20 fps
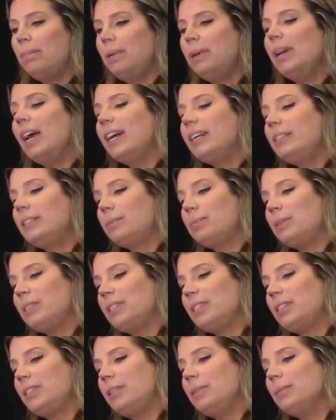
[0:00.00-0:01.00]
benign Spitz
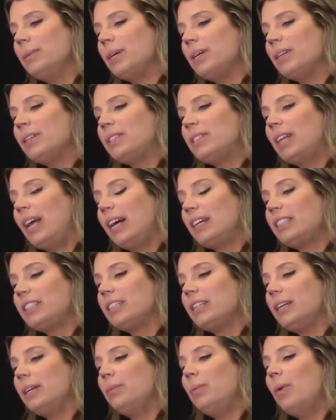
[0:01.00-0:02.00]
tumors,
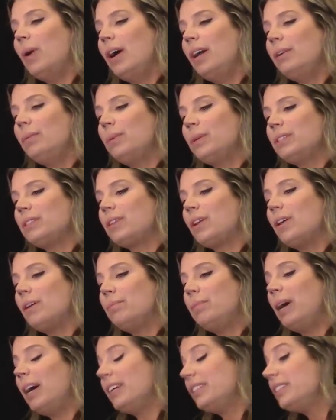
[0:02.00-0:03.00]
actually 1 was
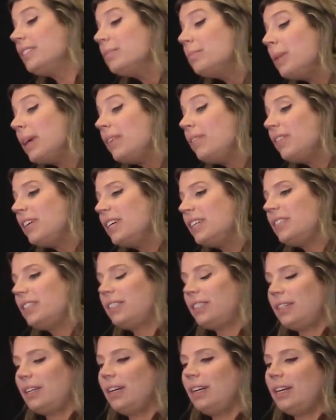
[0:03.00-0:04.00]
called positive by
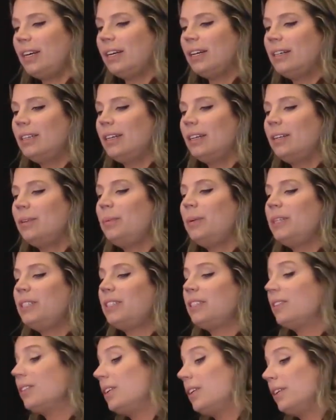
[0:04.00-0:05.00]
FISH, and we
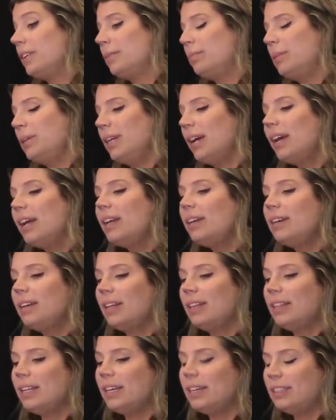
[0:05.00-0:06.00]
still called it benign,
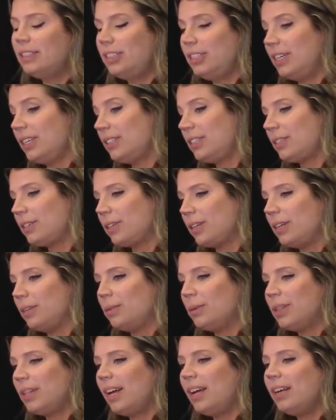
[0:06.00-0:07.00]
and the NGS agreed
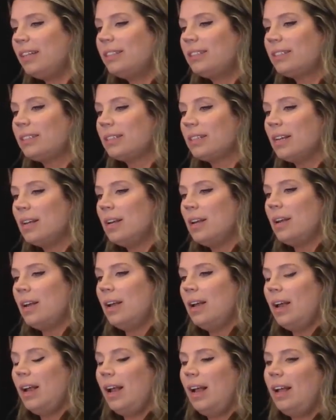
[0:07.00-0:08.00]
with us.
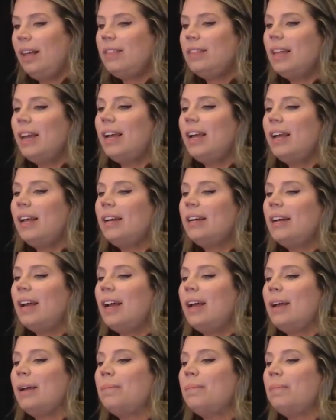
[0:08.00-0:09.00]
And then
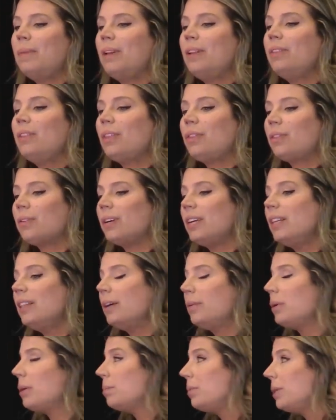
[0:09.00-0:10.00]
in the 3
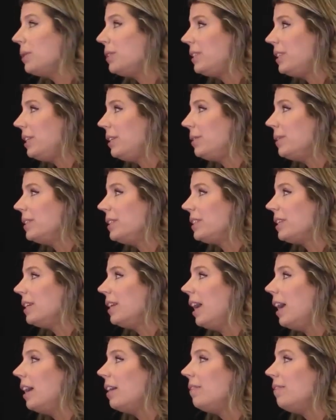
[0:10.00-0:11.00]
that were both sequenced and
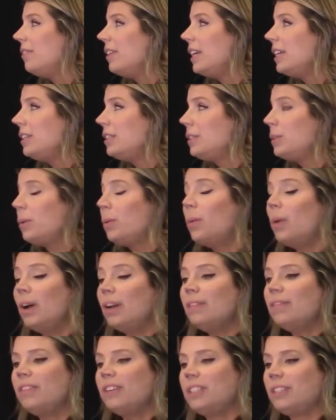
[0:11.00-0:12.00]
had FISH,
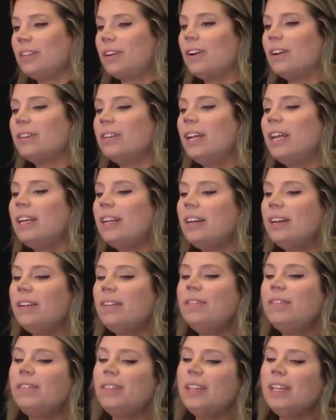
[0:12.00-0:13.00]
1 FISH called
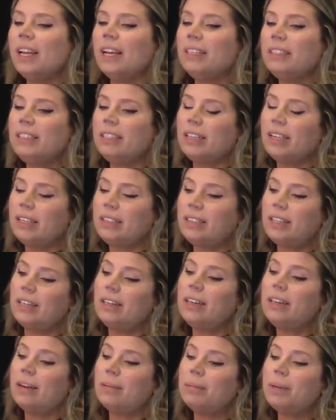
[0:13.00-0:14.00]
negative, the NGS
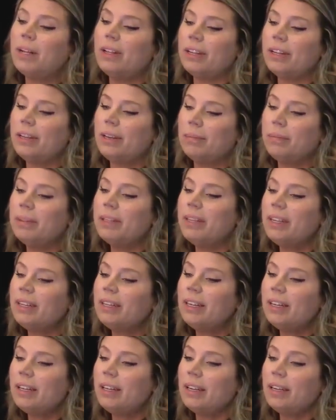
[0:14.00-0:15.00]
ended up calling it
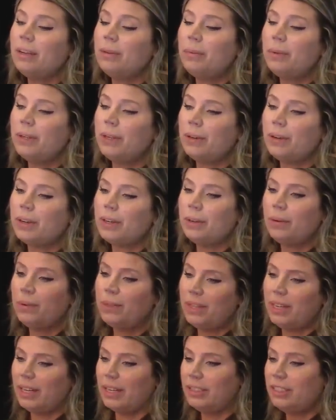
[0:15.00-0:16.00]
malignant, and we agreed with
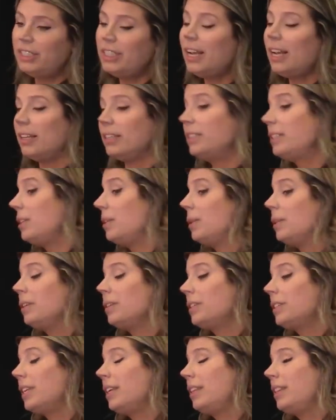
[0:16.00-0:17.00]
the NGS. So it
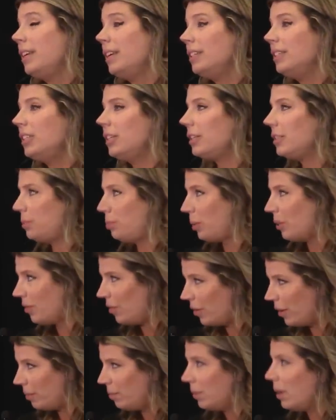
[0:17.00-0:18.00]
looks like the NGS
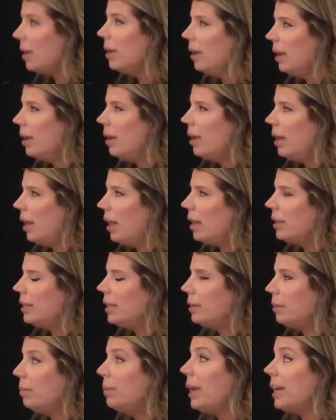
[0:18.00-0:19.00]
performed a
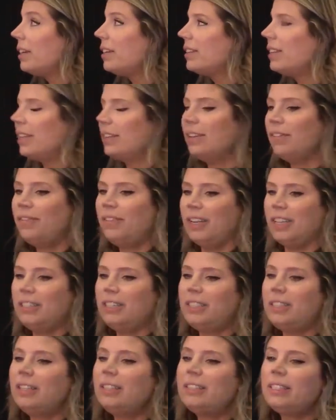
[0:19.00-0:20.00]
little better than the
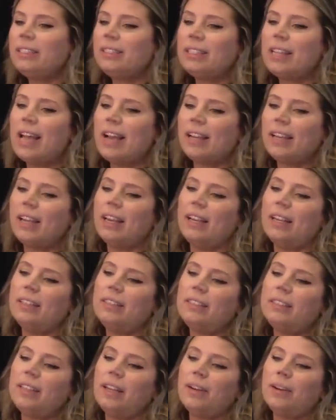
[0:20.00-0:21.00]
FISH. This is that case.
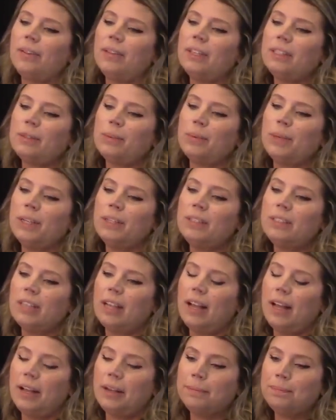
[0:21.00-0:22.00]
So this was
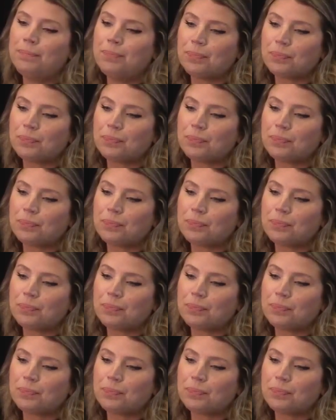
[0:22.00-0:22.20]
a